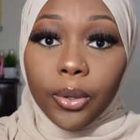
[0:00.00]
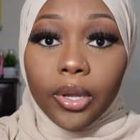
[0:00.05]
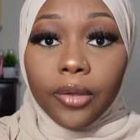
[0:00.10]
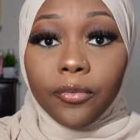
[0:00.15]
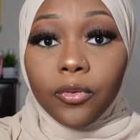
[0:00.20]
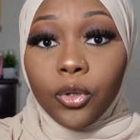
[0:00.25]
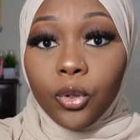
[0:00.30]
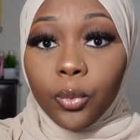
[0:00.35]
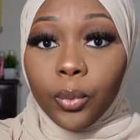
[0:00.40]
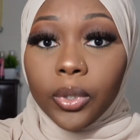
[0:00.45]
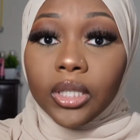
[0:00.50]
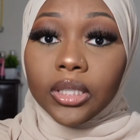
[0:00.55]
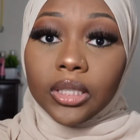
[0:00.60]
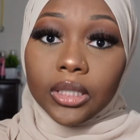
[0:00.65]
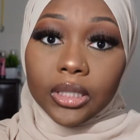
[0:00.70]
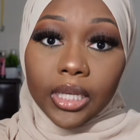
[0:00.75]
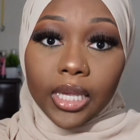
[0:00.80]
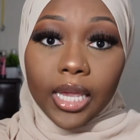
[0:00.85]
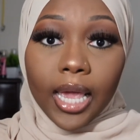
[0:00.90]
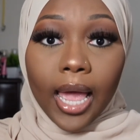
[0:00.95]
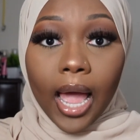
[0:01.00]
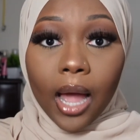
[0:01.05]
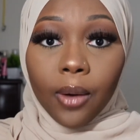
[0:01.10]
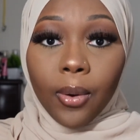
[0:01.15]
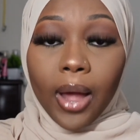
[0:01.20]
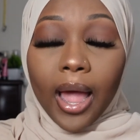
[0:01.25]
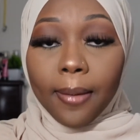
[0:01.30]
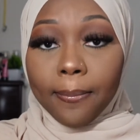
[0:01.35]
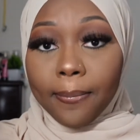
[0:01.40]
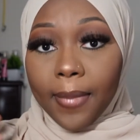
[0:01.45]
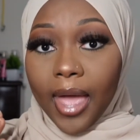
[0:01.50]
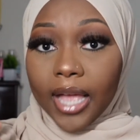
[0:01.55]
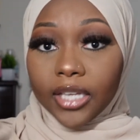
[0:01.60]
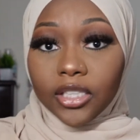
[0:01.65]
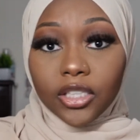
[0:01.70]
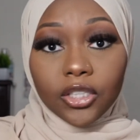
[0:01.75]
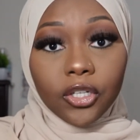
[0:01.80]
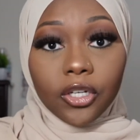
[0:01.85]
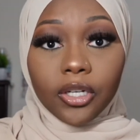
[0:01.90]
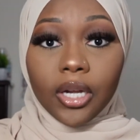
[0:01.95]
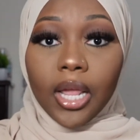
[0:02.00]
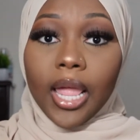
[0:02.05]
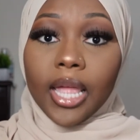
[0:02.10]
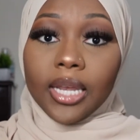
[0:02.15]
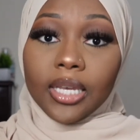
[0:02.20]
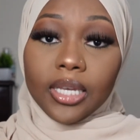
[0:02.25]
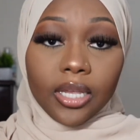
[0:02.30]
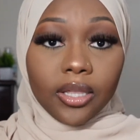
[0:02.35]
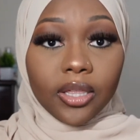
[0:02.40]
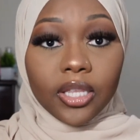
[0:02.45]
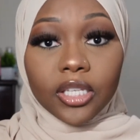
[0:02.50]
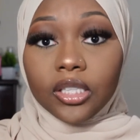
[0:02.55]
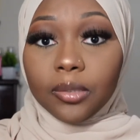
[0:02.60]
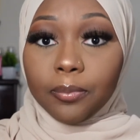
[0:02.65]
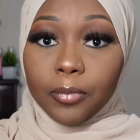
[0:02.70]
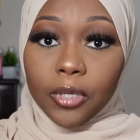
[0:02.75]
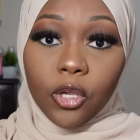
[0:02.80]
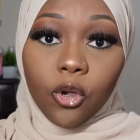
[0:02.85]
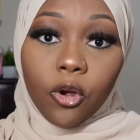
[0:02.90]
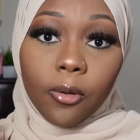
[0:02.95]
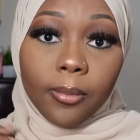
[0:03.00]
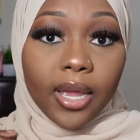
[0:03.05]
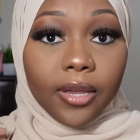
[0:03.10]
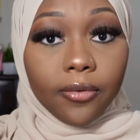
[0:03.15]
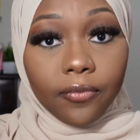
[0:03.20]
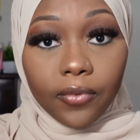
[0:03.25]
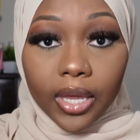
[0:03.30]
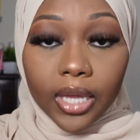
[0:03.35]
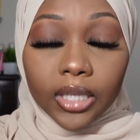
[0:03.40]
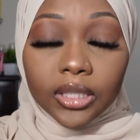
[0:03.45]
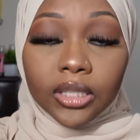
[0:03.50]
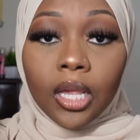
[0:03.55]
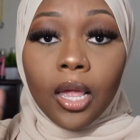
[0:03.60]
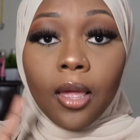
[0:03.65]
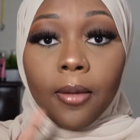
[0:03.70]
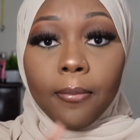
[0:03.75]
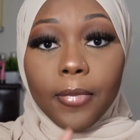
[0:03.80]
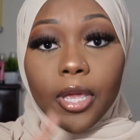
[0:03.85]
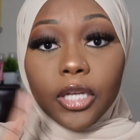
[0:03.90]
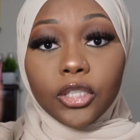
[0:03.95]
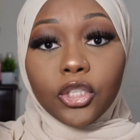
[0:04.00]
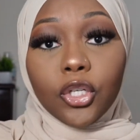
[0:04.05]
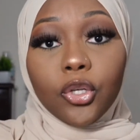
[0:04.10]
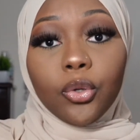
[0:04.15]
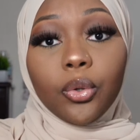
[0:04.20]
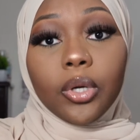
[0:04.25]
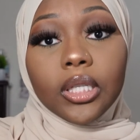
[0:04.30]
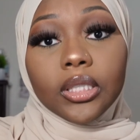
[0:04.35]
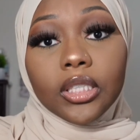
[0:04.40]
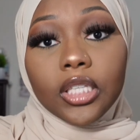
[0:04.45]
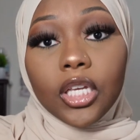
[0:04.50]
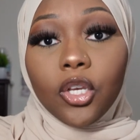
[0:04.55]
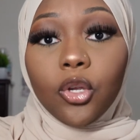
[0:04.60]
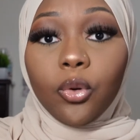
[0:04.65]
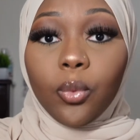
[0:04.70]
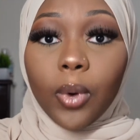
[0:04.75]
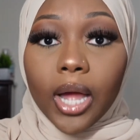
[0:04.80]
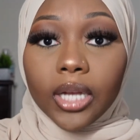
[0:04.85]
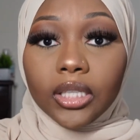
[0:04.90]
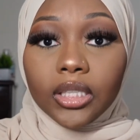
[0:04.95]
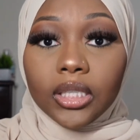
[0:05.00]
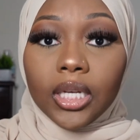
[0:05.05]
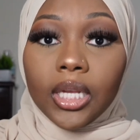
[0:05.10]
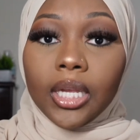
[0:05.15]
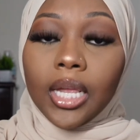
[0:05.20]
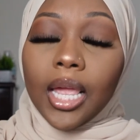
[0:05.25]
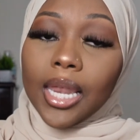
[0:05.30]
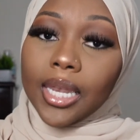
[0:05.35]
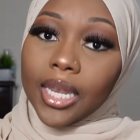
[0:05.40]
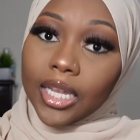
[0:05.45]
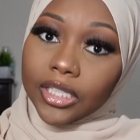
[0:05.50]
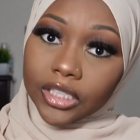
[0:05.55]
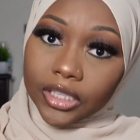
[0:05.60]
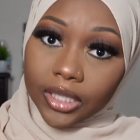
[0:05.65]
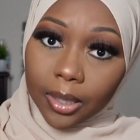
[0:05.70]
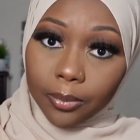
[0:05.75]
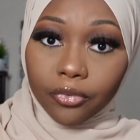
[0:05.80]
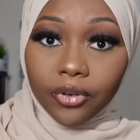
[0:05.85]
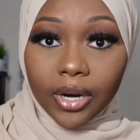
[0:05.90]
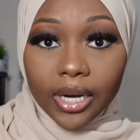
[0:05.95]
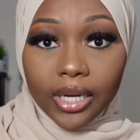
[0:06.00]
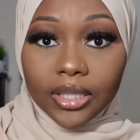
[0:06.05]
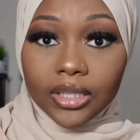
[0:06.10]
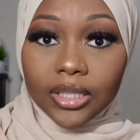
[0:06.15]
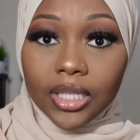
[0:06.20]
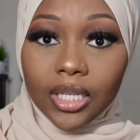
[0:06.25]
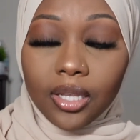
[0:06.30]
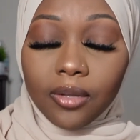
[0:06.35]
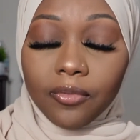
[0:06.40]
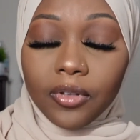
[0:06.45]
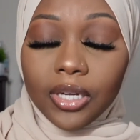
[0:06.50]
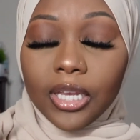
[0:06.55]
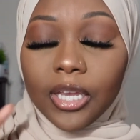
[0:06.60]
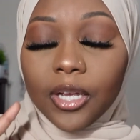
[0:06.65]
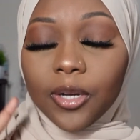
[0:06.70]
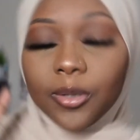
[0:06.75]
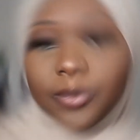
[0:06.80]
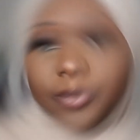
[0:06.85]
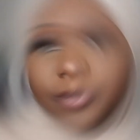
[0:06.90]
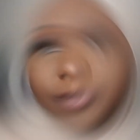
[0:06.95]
if you want to see how I mastered and did this beat on my face, make sure you continue watching and let's jump right into the video.